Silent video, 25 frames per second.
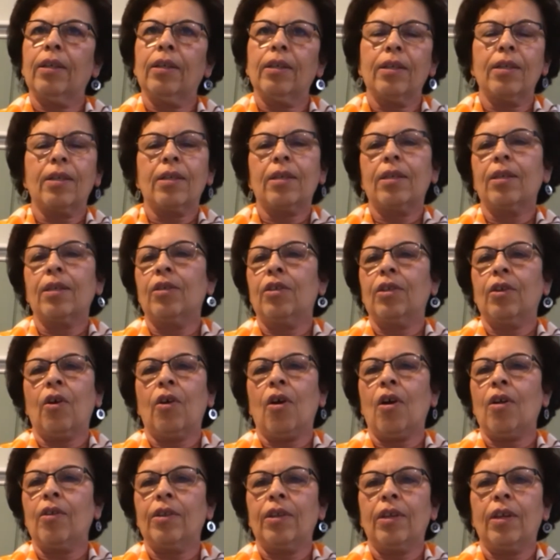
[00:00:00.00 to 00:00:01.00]
and listen to
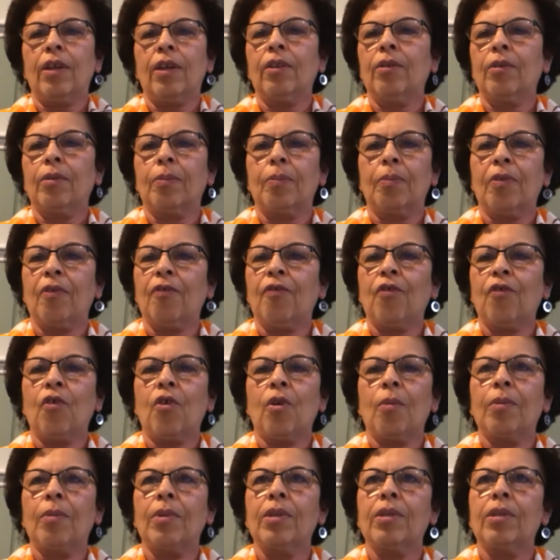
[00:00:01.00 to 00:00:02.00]
all the other
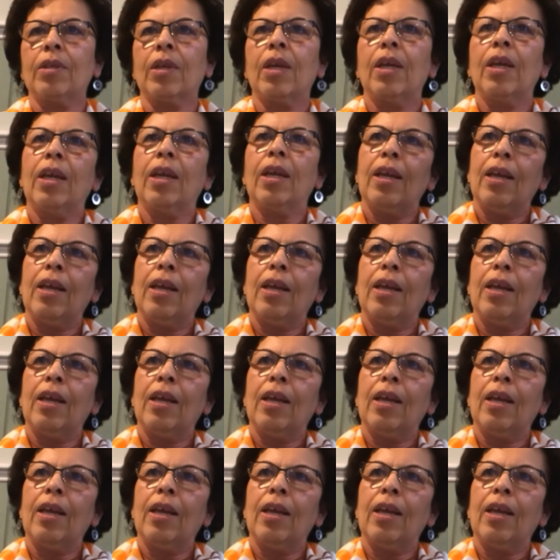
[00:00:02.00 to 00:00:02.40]
performers.